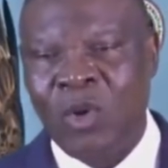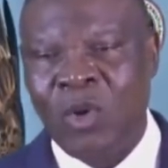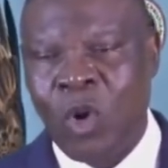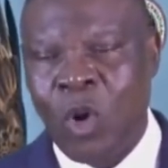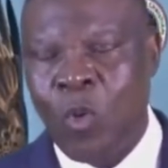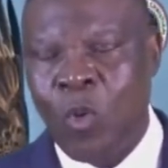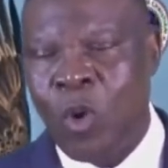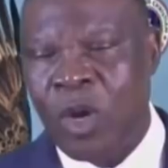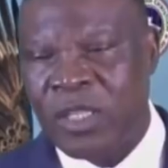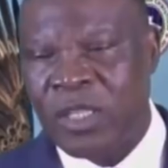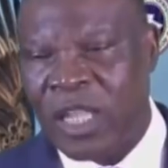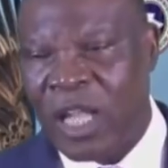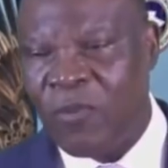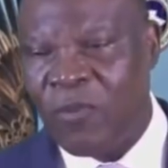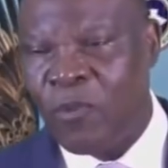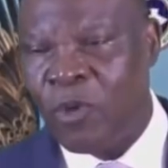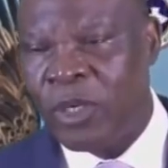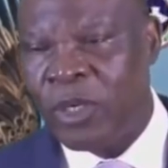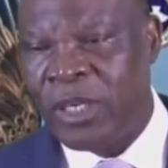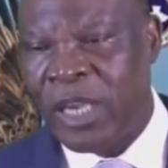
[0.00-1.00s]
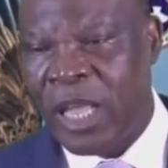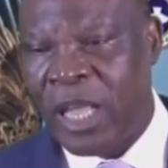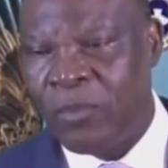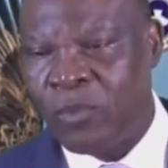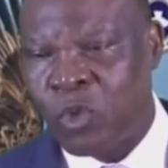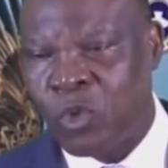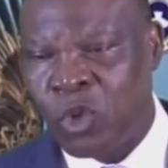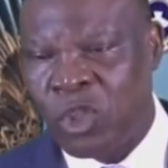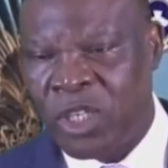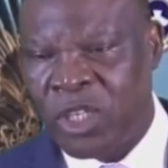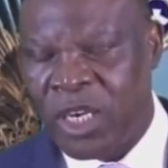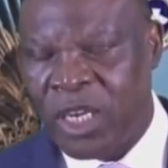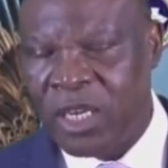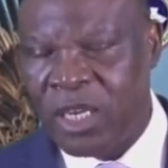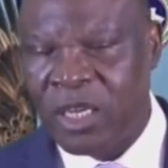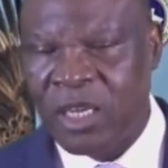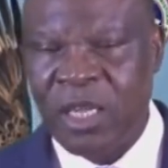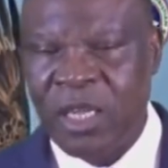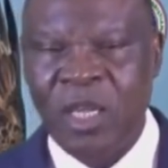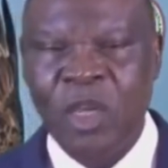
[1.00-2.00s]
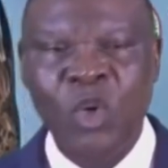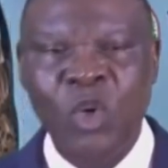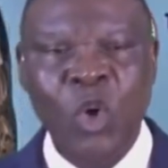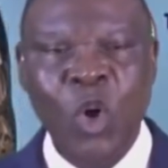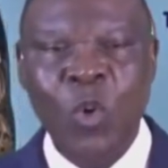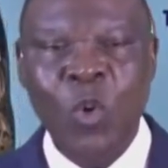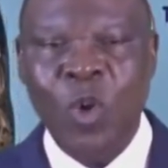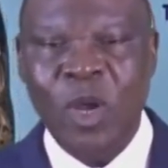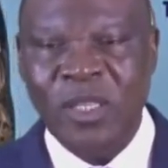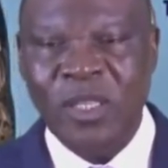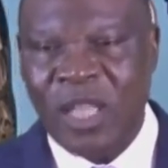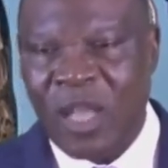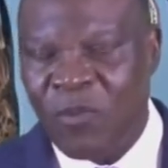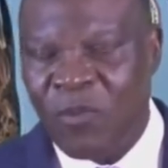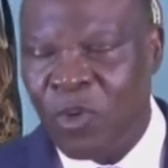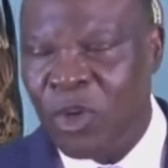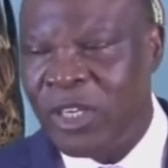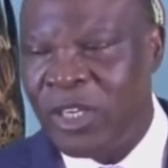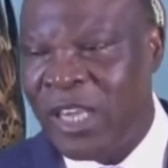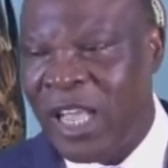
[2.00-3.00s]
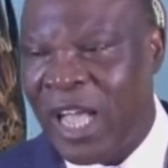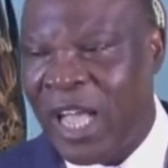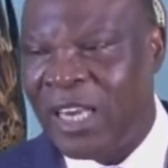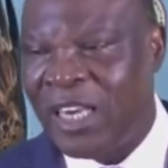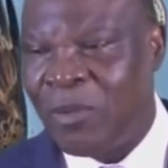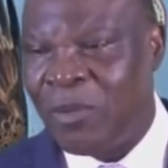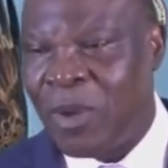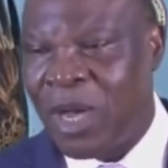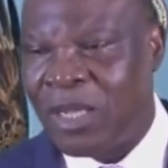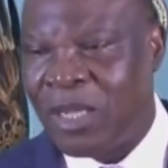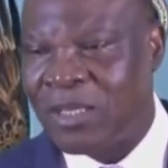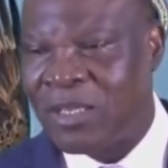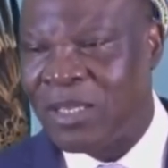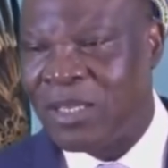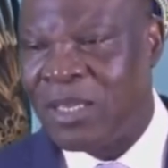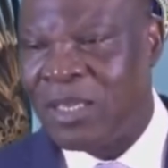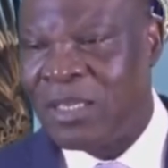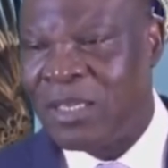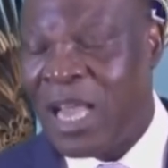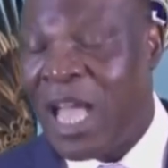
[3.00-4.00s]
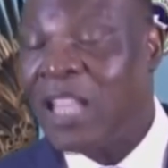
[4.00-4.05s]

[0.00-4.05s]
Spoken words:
No water for them to drink. No water for the animals.